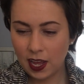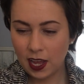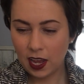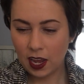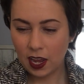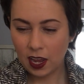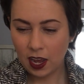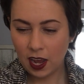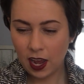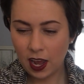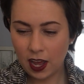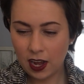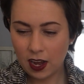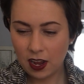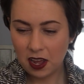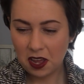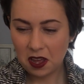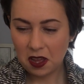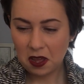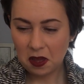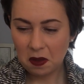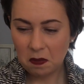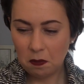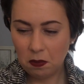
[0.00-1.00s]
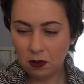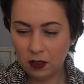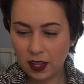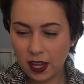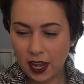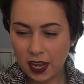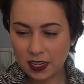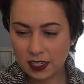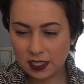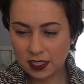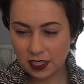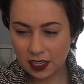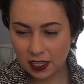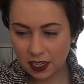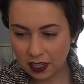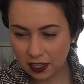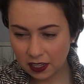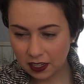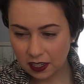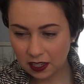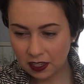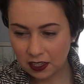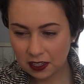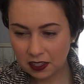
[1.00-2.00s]
it kind of
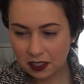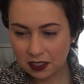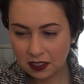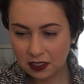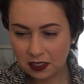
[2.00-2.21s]
blended